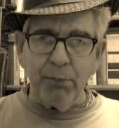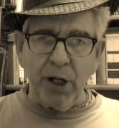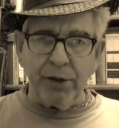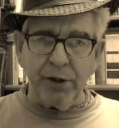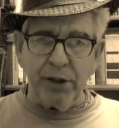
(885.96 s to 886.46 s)

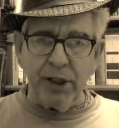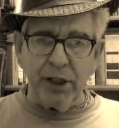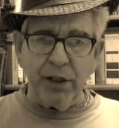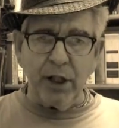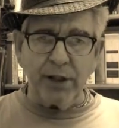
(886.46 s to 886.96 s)

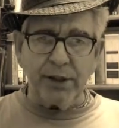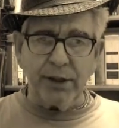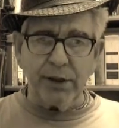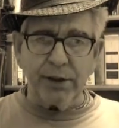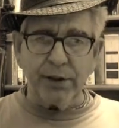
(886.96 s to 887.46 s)
Modern-day
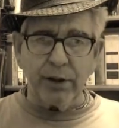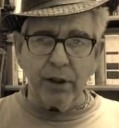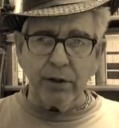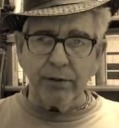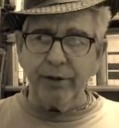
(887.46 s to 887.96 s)
Nazis
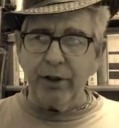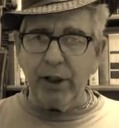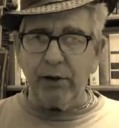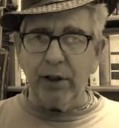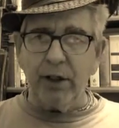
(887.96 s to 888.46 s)
are
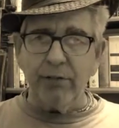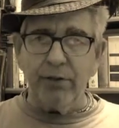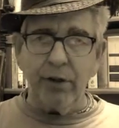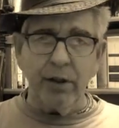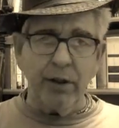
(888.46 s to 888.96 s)
very
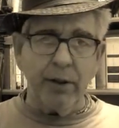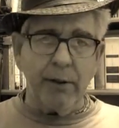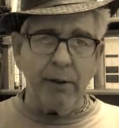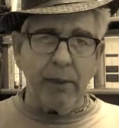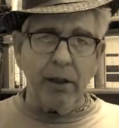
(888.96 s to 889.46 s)
clever,
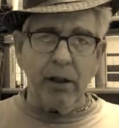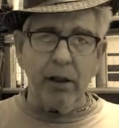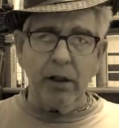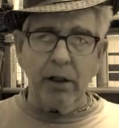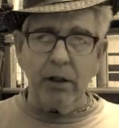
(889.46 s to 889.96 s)

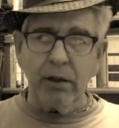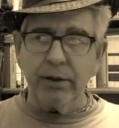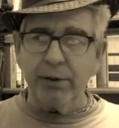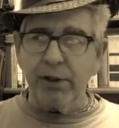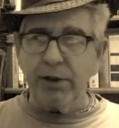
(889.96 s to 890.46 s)

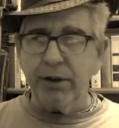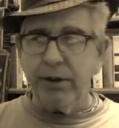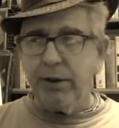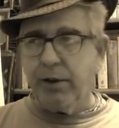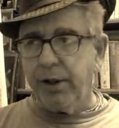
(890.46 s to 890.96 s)
especially
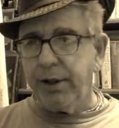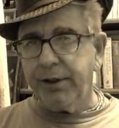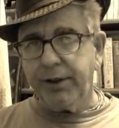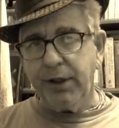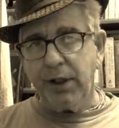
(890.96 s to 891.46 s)
in the
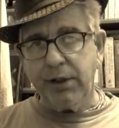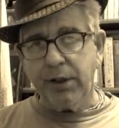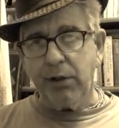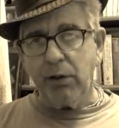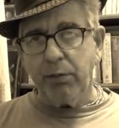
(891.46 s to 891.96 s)
United States.
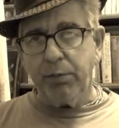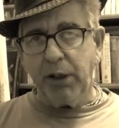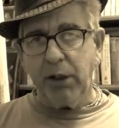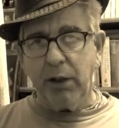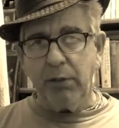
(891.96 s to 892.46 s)
They don't
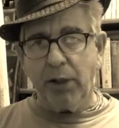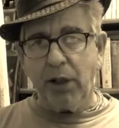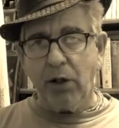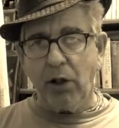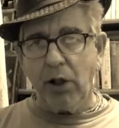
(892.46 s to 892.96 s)
begin
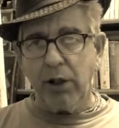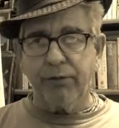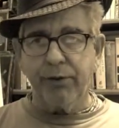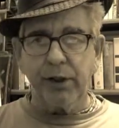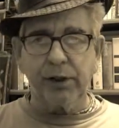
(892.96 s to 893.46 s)
by calling
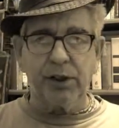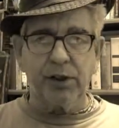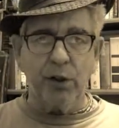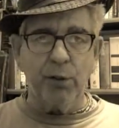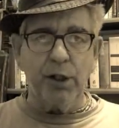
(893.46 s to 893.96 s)
for the
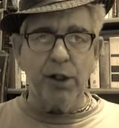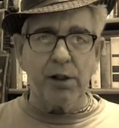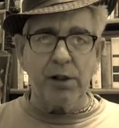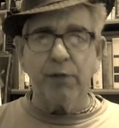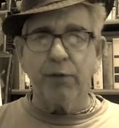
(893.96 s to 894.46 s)

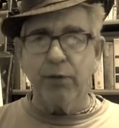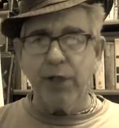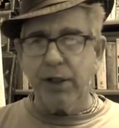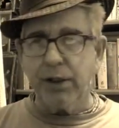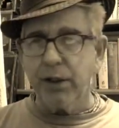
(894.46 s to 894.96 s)
extermination of a
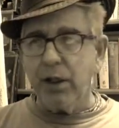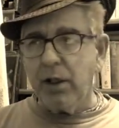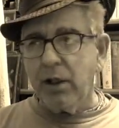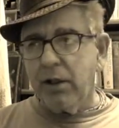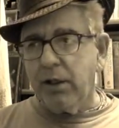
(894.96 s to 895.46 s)
race.
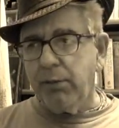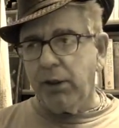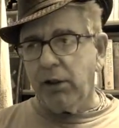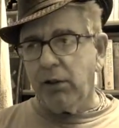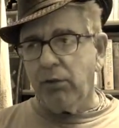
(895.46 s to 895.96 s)
They
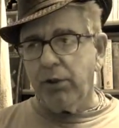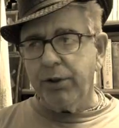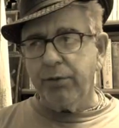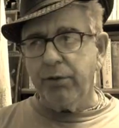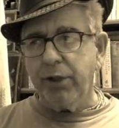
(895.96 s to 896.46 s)
begin
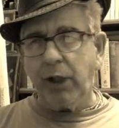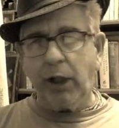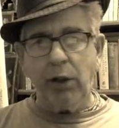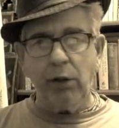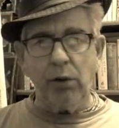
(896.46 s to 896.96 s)
with
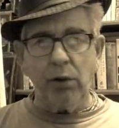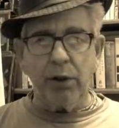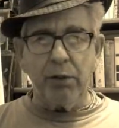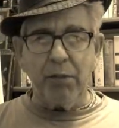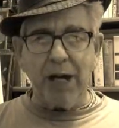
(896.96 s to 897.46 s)

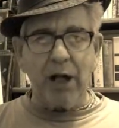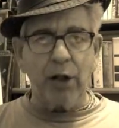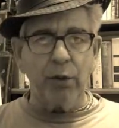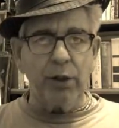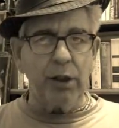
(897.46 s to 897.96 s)
ridicule and
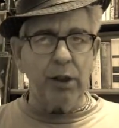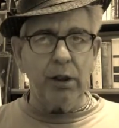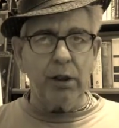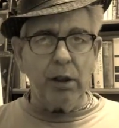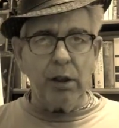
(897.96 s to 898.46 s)
mockery.